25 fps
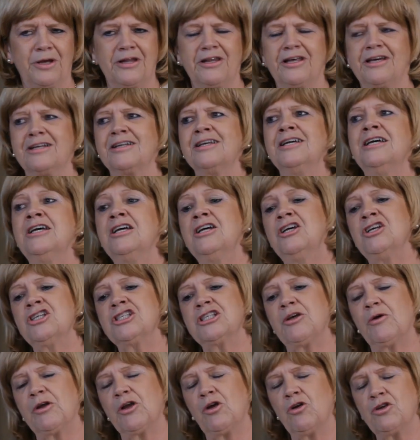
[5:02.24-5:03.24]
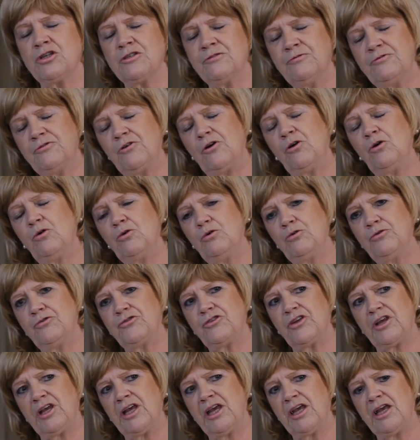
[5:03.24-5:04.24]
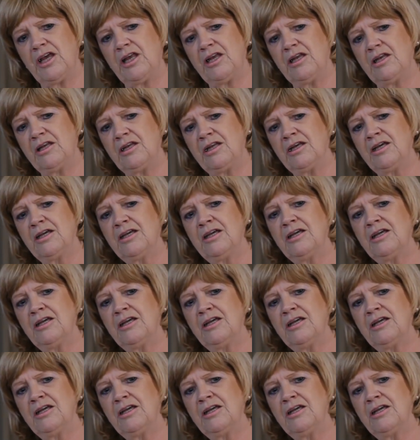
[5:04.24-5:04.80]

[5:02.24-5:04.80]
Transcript: that. So I got involved in